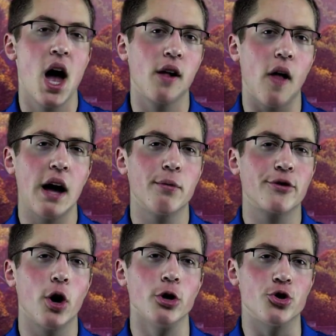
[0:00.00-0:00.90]
Clive was
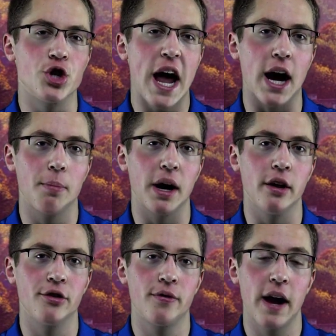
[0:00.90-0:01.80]
called Jack by
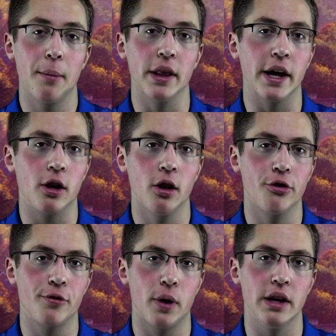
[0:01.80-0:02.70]
his family and close
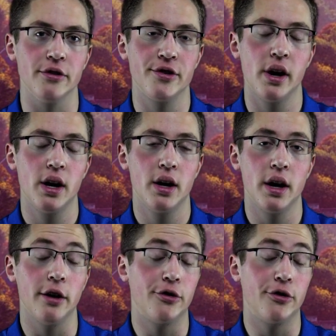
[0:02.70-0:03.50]
friends. He